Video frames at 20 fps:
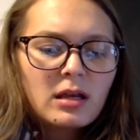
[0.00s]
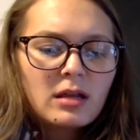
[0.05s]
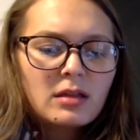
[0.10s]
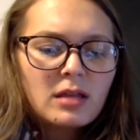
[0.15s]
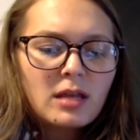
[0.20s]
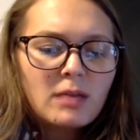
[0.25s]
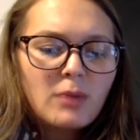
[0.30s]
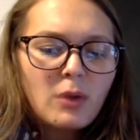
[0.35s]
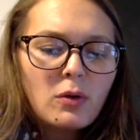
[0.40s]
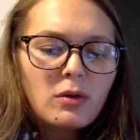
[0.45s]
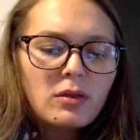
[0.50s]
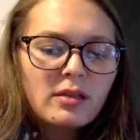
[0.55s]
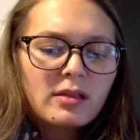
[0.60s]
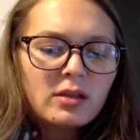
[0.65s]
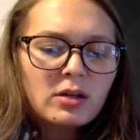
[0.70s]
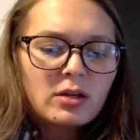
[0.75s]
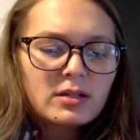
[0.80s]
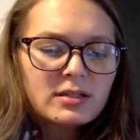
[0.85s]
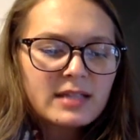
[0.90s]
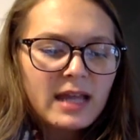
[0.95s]
They both
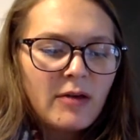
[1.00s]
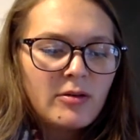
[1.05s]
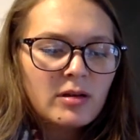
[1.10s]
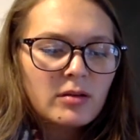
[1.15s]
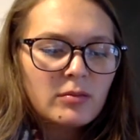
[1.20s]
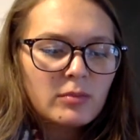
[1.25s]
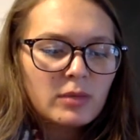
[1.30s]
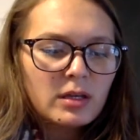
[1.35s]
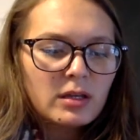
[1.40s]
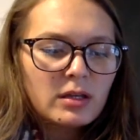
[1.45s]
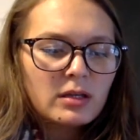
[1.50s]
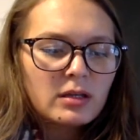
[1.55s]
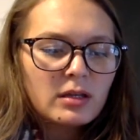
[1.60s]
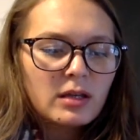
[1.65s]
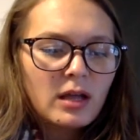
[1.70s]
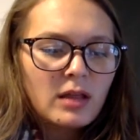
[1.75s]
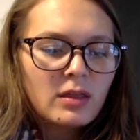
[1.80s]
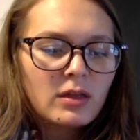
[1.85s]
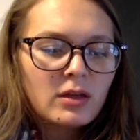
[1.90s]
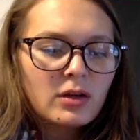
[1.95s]
looked down at me,
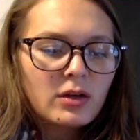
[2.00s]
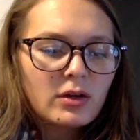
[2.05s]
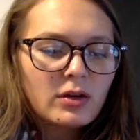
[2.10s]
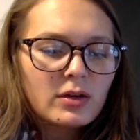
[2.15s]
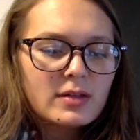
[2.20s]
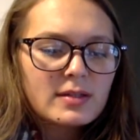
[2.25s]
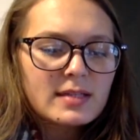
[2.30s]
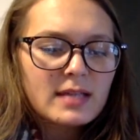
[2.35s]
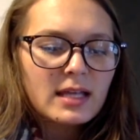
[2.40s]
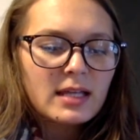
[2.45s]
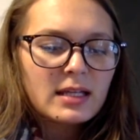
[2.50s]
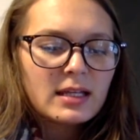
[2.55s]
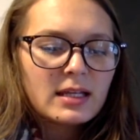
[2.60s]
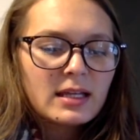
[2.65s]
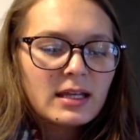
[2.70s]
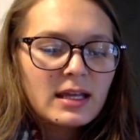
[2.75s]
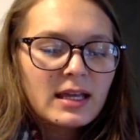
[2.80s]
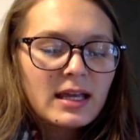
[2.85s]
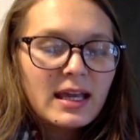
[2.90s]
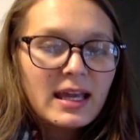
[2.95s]
and the girl said,
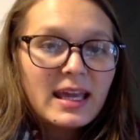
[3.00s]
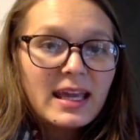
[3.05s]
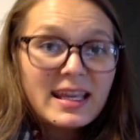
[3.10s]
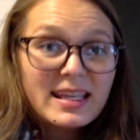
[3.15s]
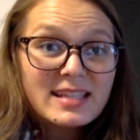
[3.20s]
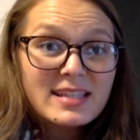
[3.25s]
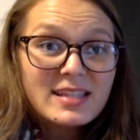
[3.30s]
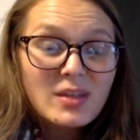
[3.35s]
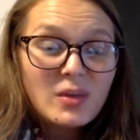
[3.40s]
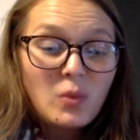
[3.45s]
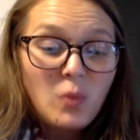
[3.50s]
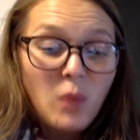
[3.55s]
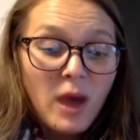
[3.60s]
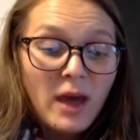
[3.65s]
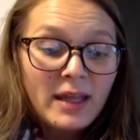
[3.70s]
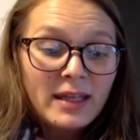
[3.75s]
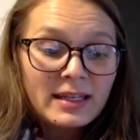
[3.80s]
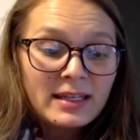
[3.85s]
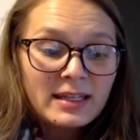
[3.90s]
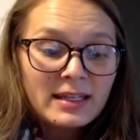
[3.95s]
"He's the
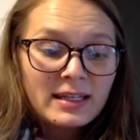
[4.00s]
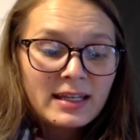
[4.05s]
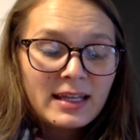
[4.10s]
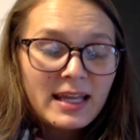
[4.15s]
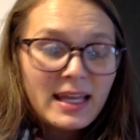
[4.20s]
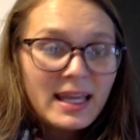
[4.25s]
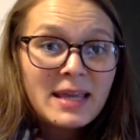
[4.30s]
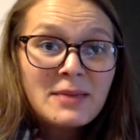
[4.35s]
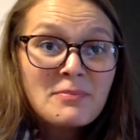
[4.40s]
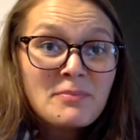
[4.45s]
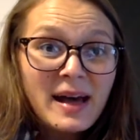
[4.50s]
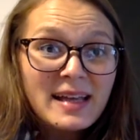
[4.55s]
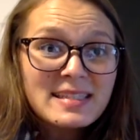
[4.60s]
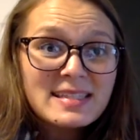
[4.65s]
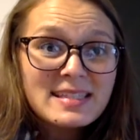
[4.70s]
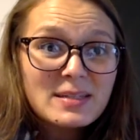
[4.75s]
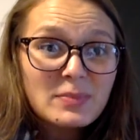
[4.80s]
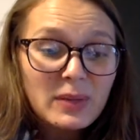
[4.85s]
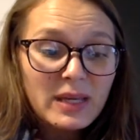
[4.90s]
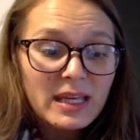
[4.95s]
one. He
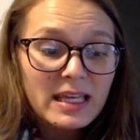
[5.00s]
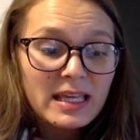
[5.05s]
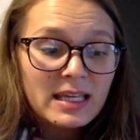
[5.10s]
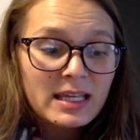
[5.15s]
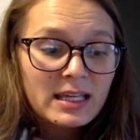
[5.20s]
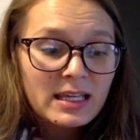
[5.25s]
must be."